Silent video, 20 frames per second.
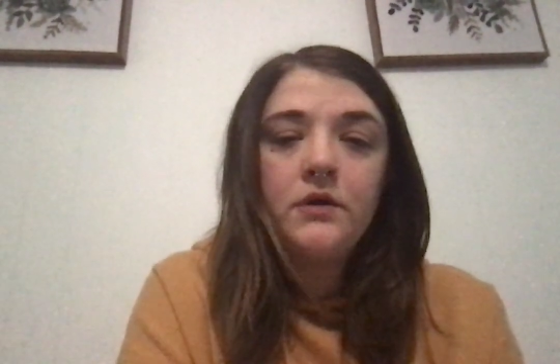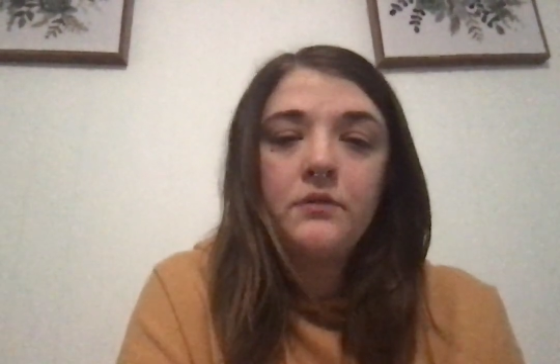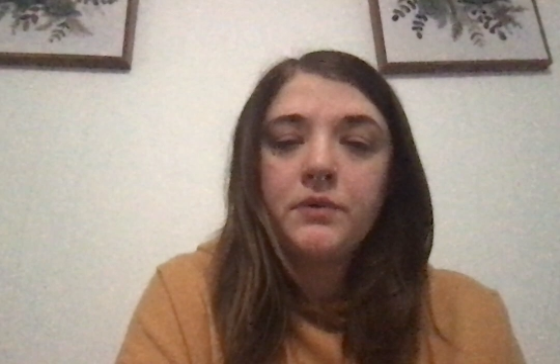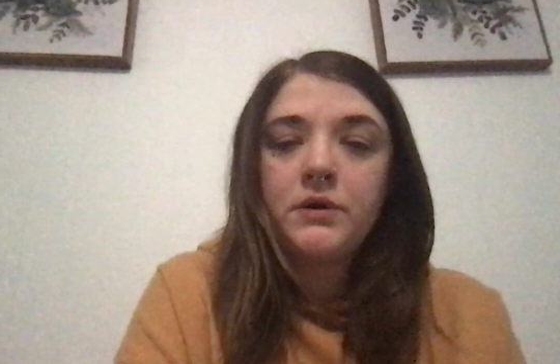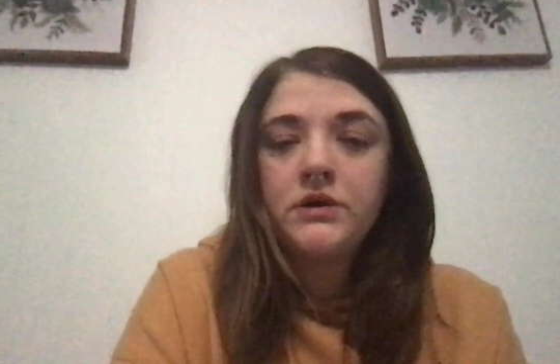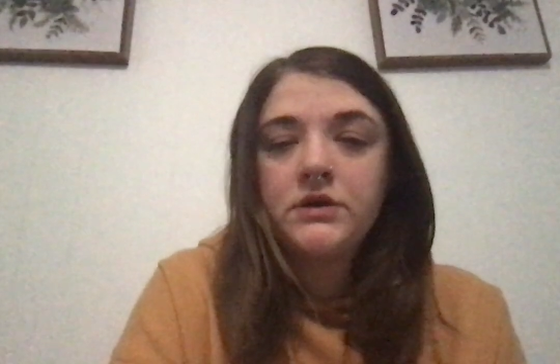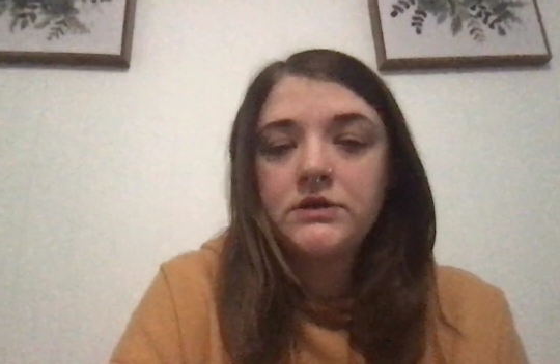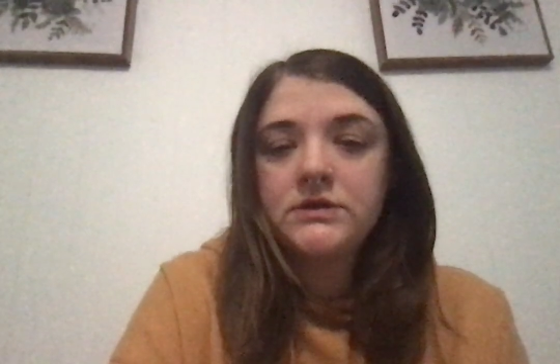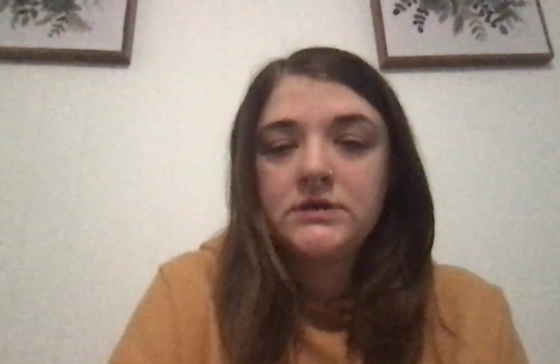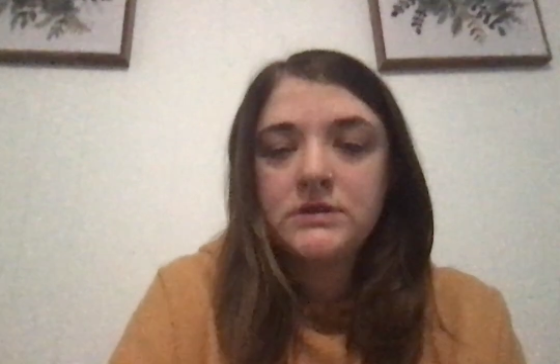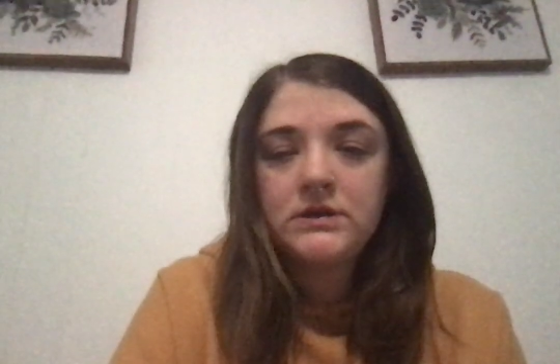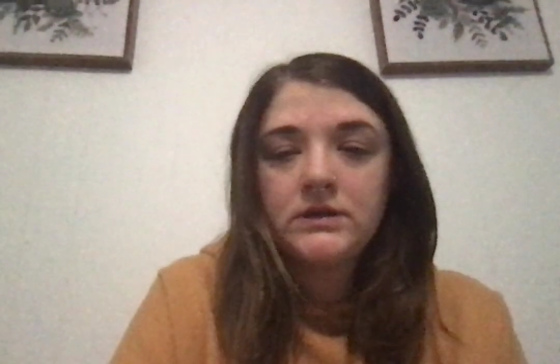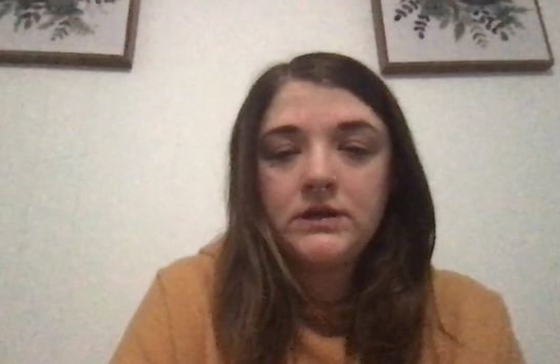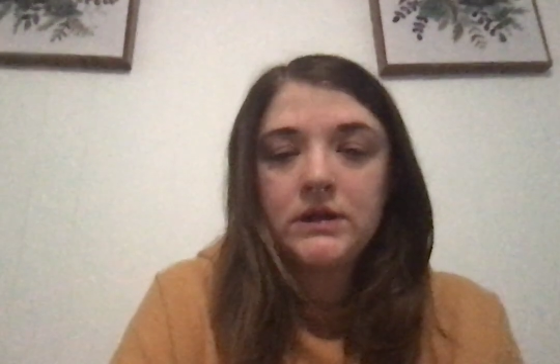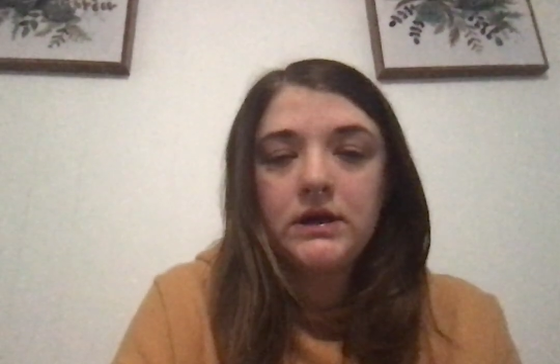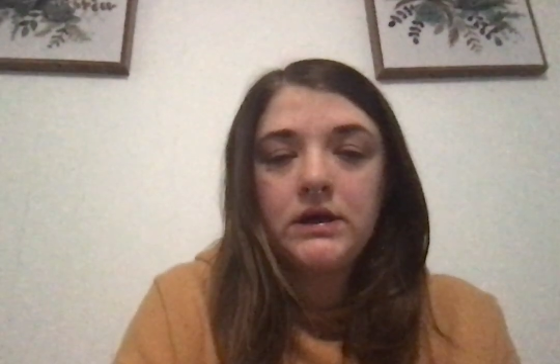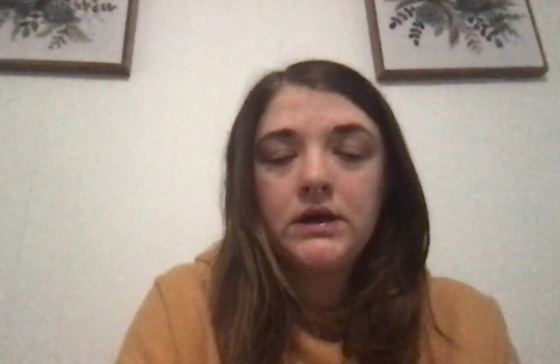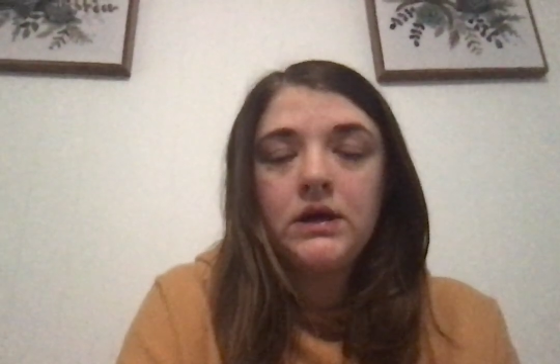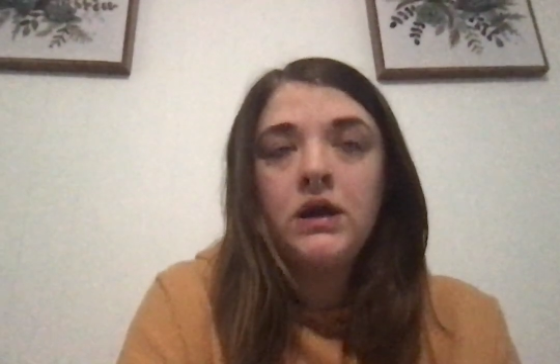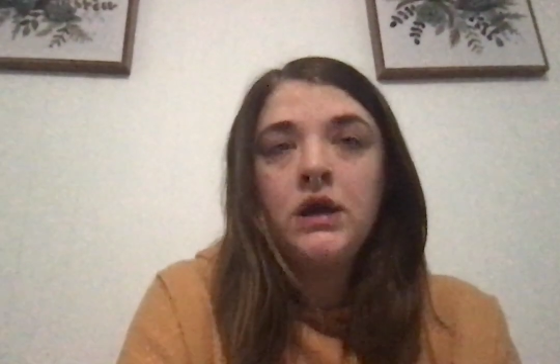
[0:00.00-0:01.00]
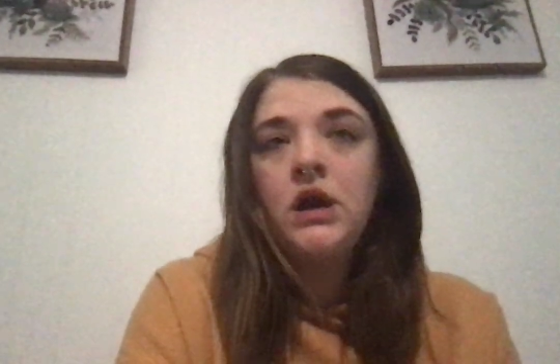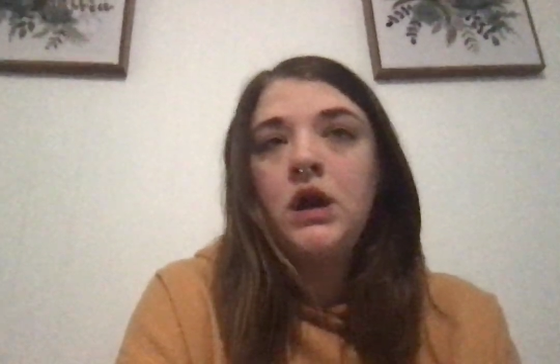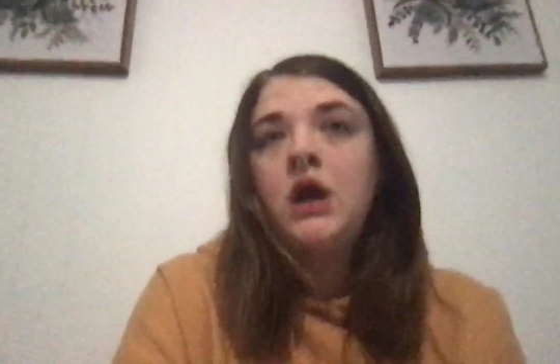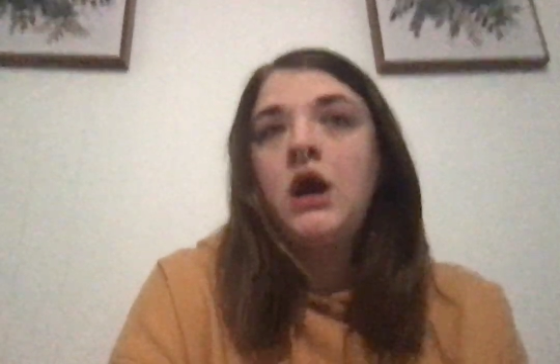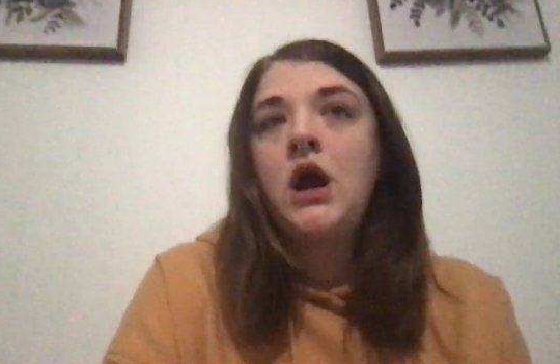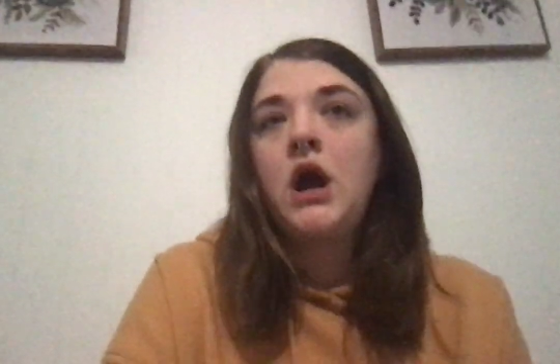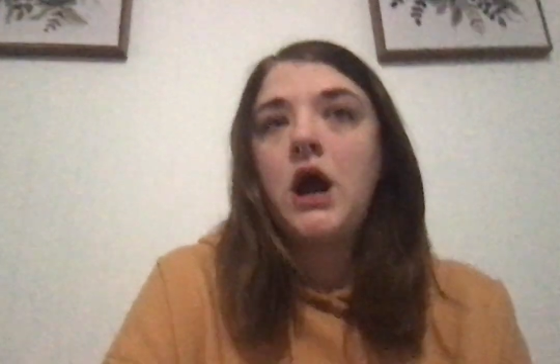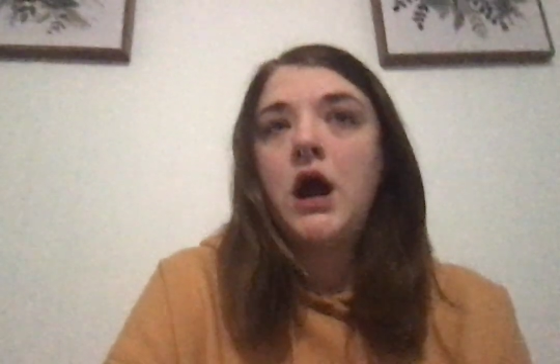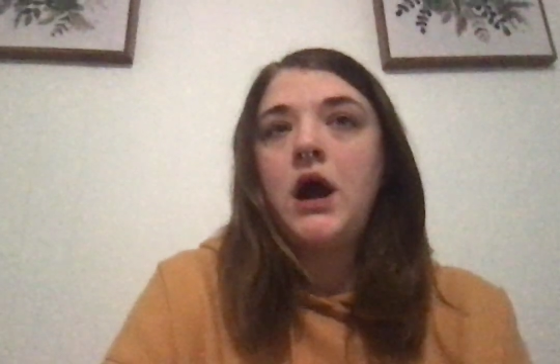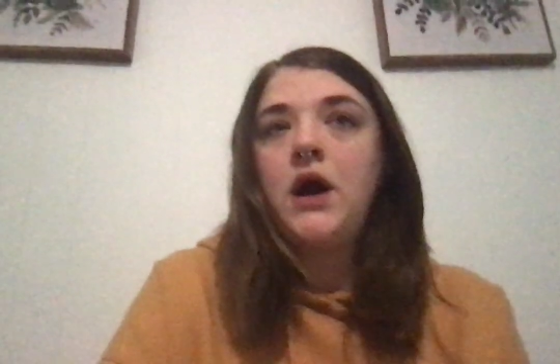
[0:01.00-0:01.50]
personally
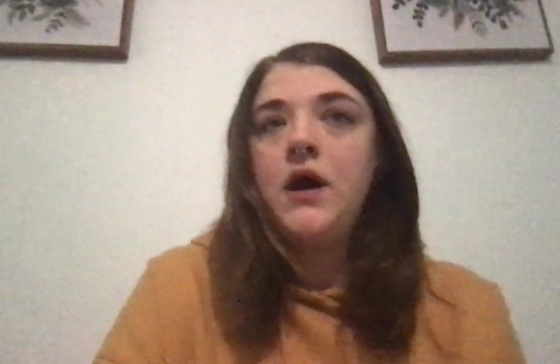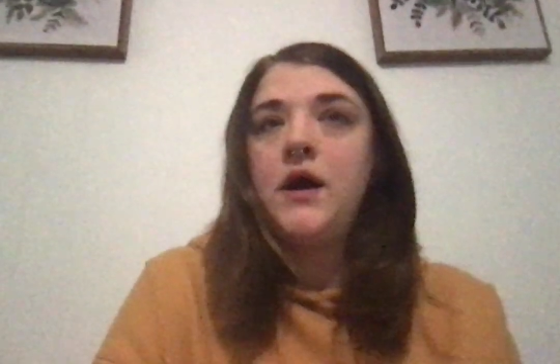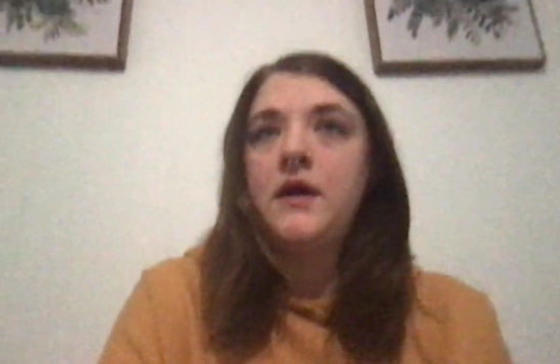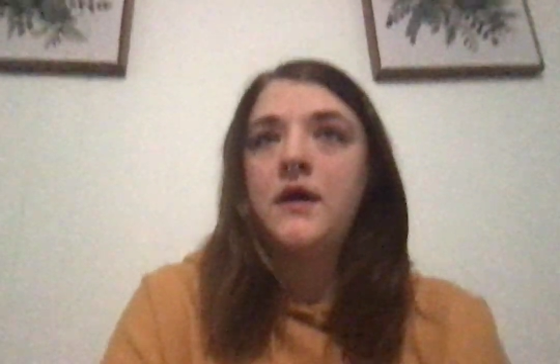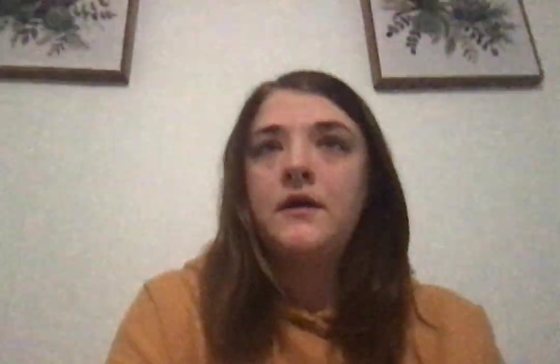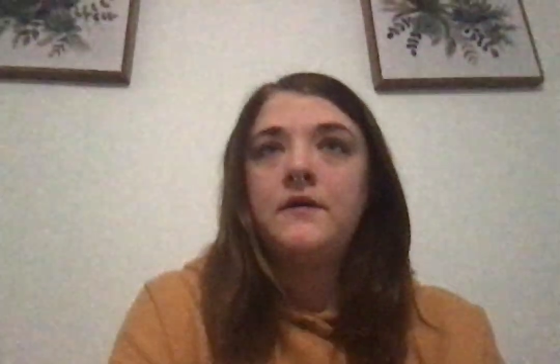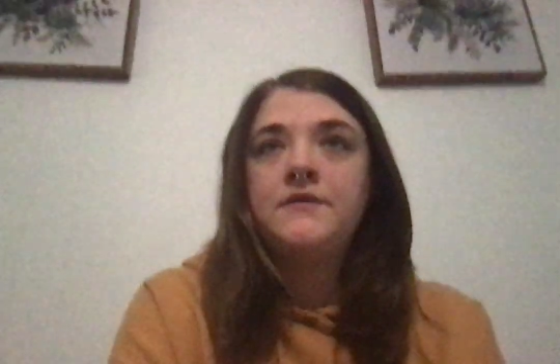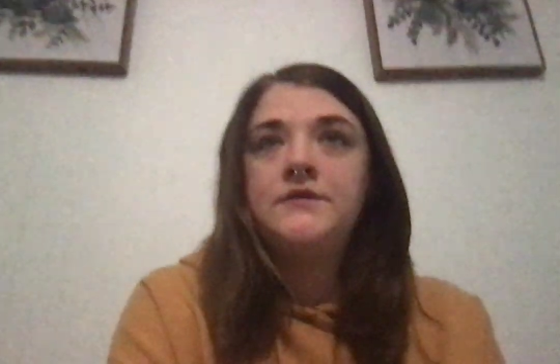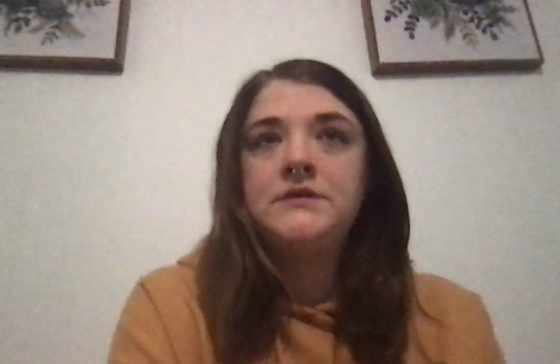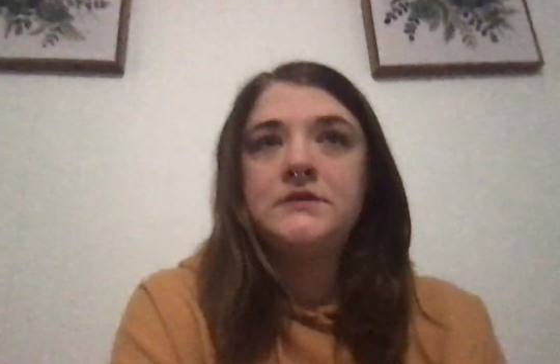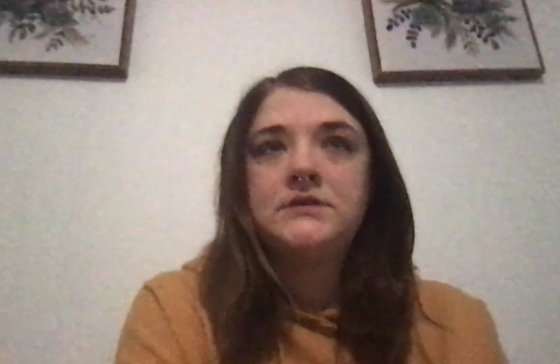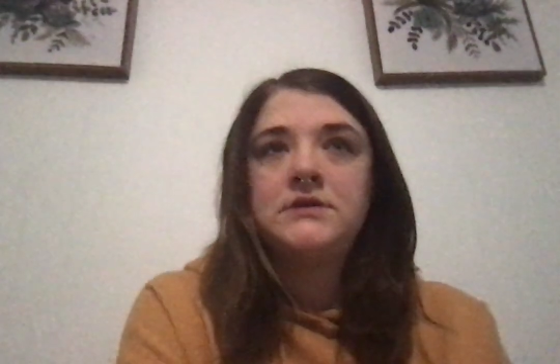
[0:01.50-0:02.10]
I have